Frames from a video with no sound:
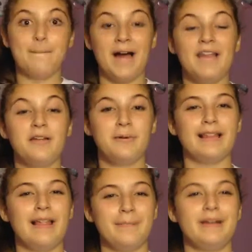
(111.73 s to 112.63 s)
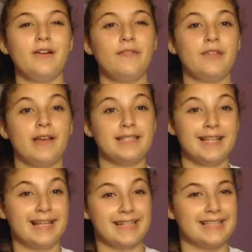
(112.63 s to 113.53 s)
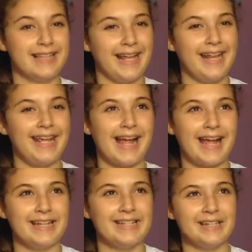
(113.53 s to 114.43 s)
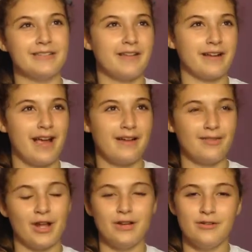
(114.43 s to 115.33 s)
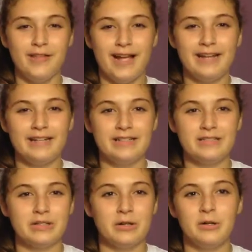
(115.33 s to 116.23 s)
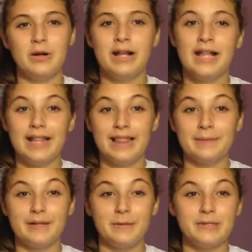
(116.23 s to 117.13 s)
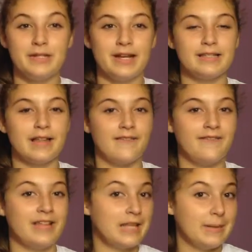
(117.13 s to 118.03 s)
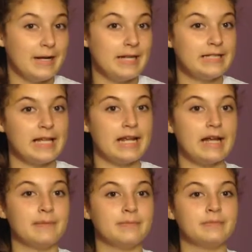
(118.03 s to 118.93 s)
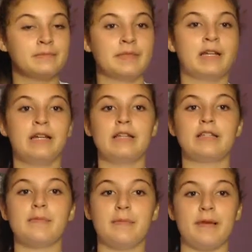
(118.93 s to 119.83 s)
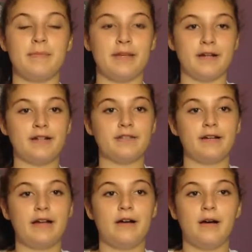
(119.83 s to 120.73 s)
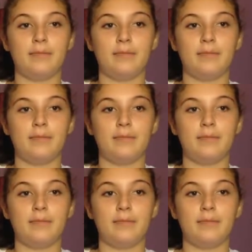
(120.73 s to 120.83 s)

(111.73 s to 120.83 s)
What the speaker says: By the way, let me know if you guys like this lighting. I just kind of got new lighting, so let me know what you guys feel about it. And I'm sorry about my appearance right now.